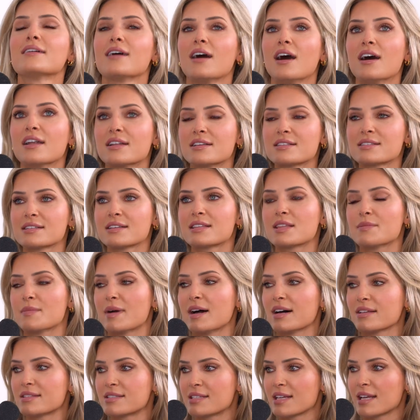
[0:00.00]
honestly, the
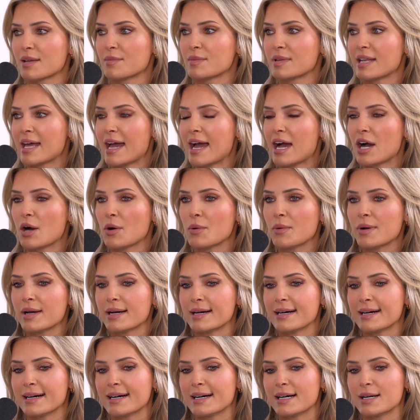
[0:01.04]
mouth tape now.
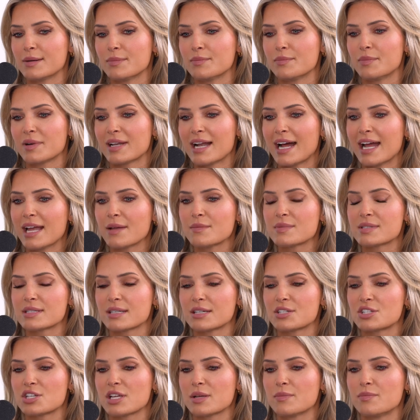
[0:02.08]
But I am
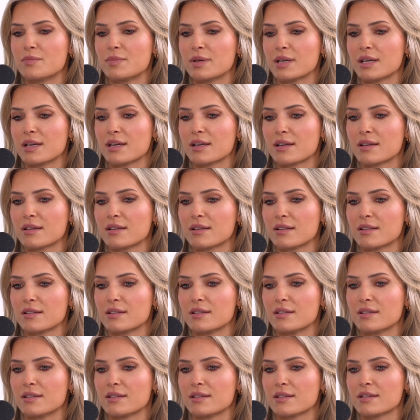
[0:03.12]
such a big,
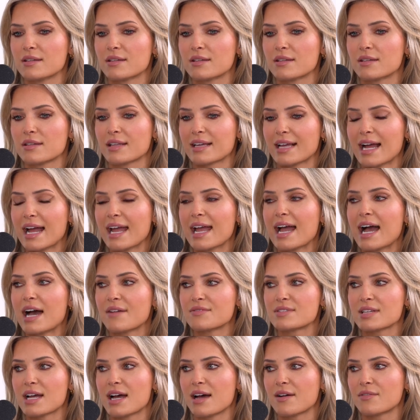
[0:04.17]
like I
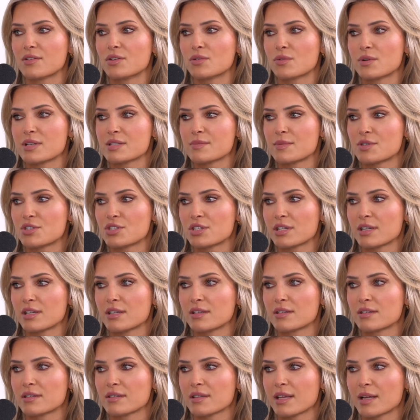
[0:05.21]
have to have a noise
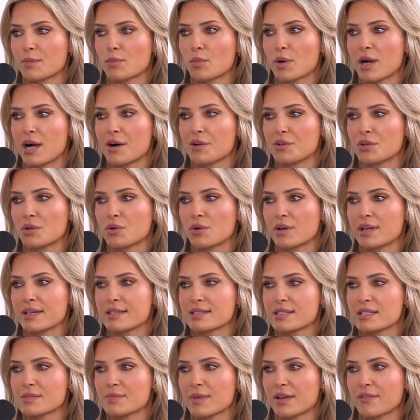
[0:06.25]
machine. Like brown
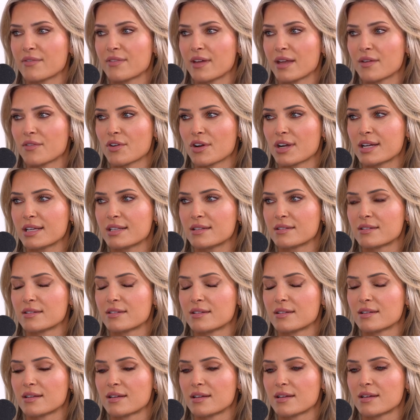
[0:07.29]
noise is my favorite.
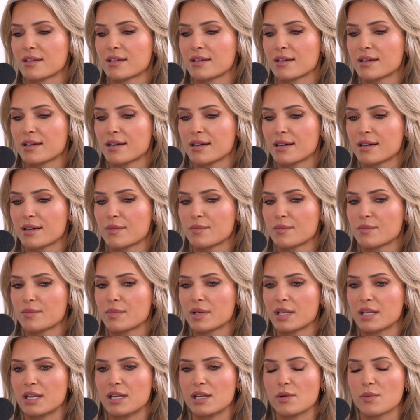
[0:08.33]

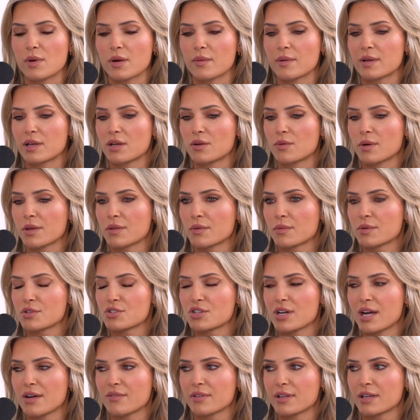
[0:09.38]
But anywhere we go, whether we're
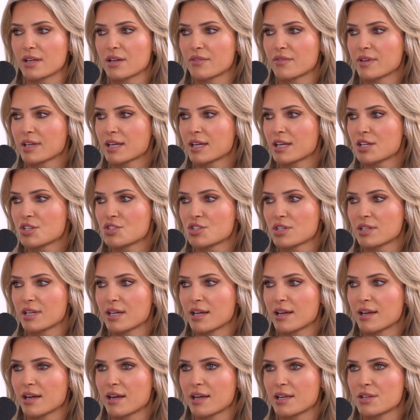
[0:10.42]
traveling on vacation,
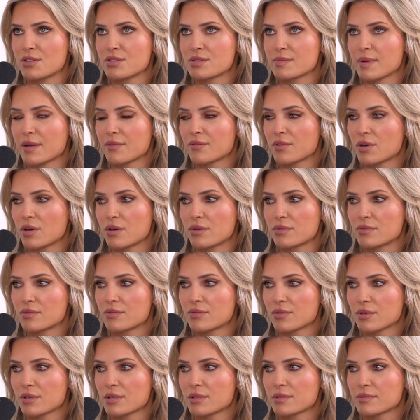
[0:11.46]
I use my phone
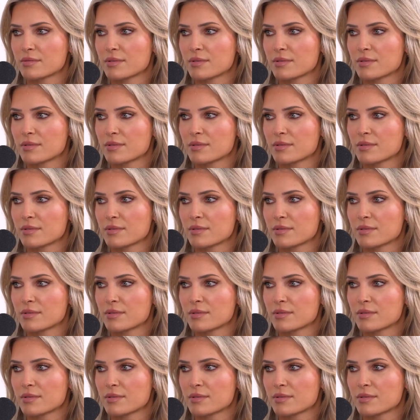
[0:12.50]
for